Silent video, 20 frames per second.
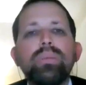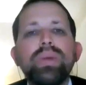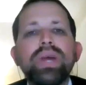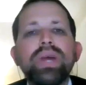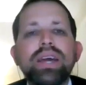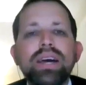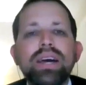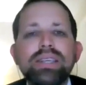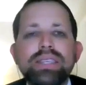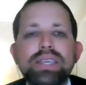
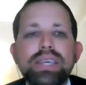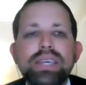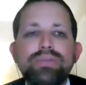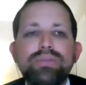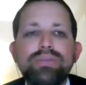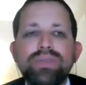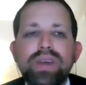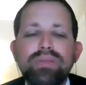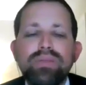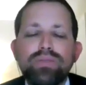because he
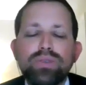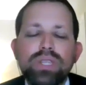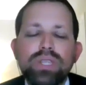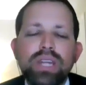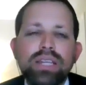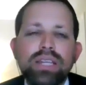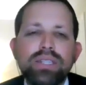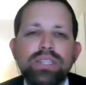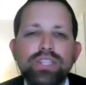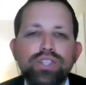favors
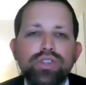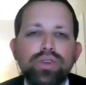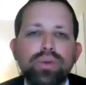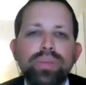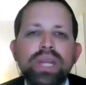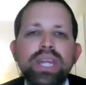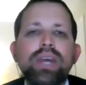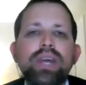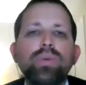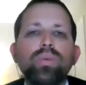Nazi
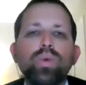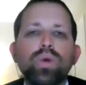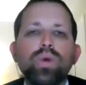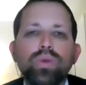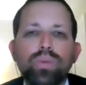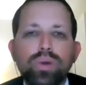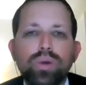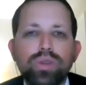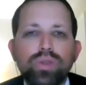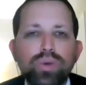Germany and
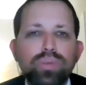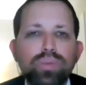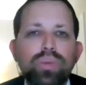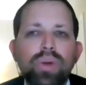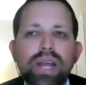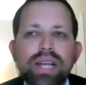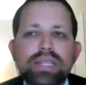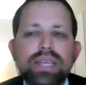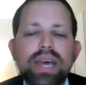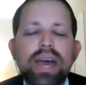World War II
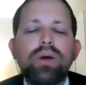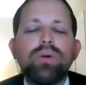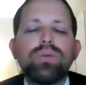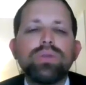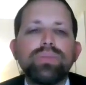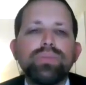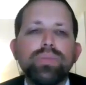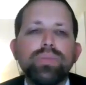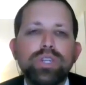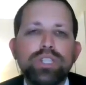breaks out,
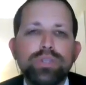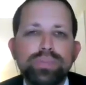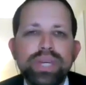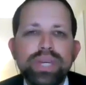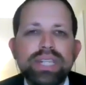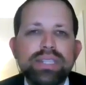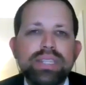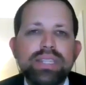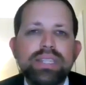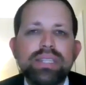which
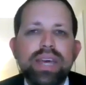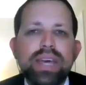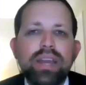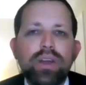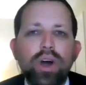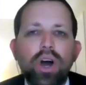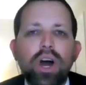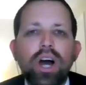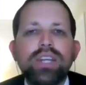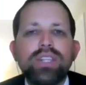means he's
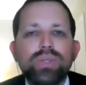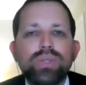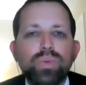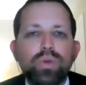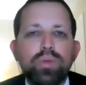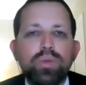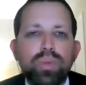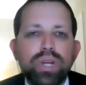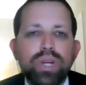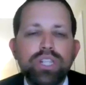at odds
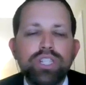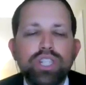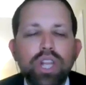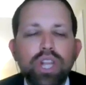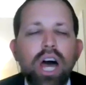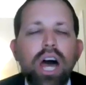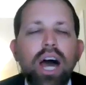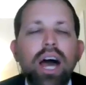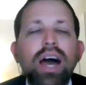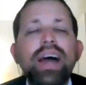with British
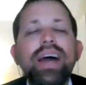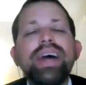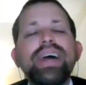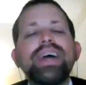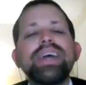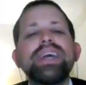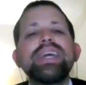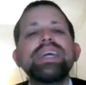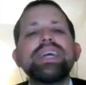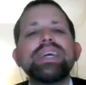law,
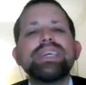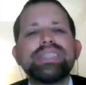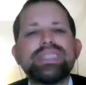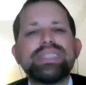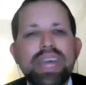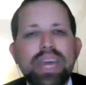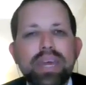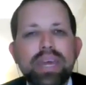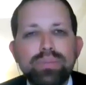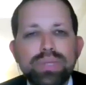he
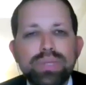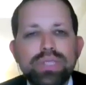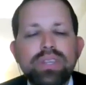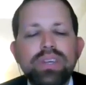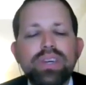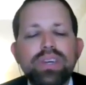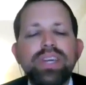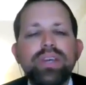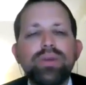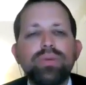escapes
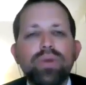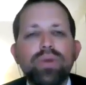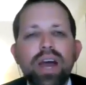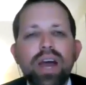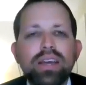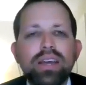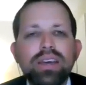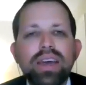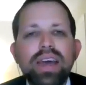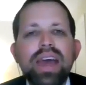to
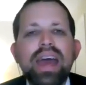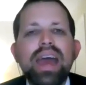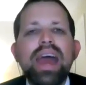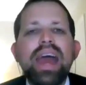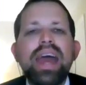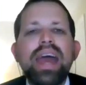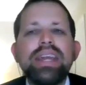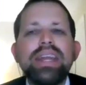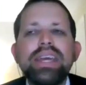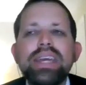Iraq,
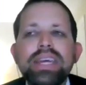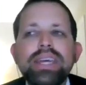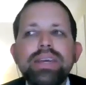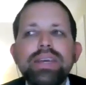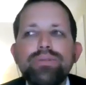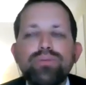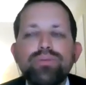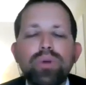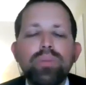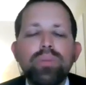and
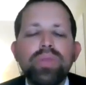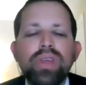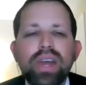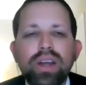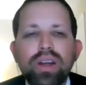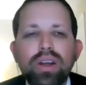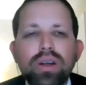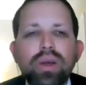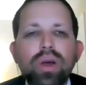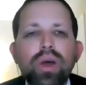he, from
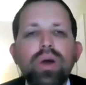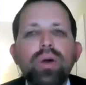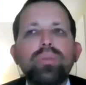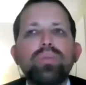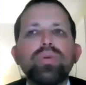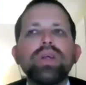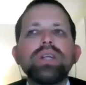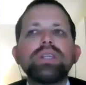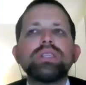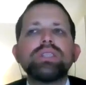there,
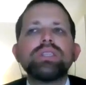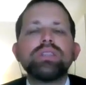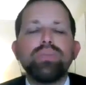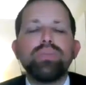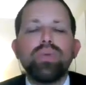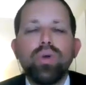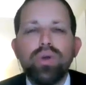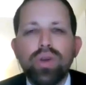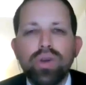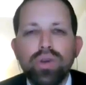prints the
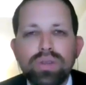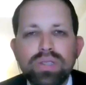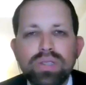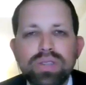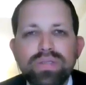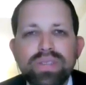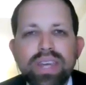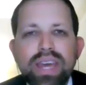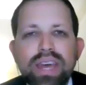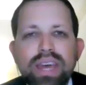protocols
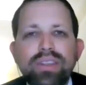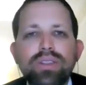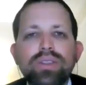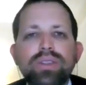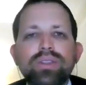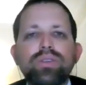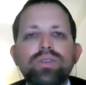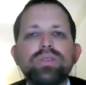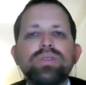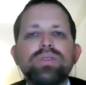of the
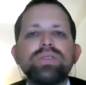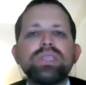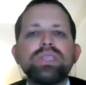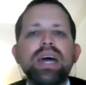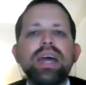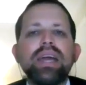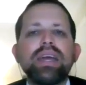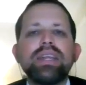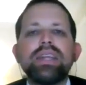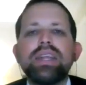Elders of
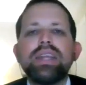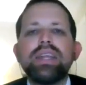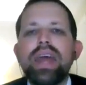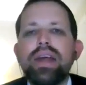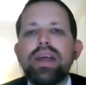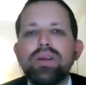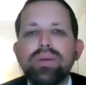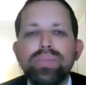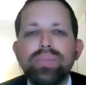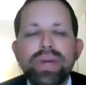Zion in
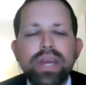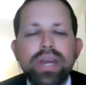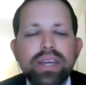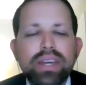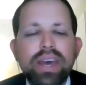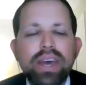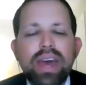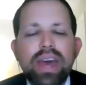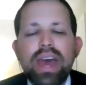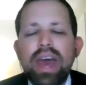
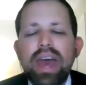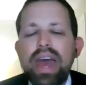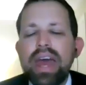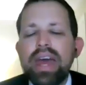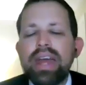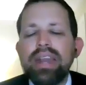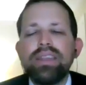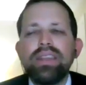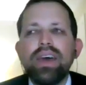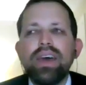Arabic,
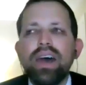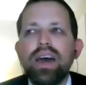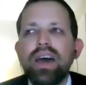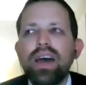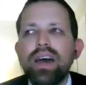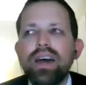and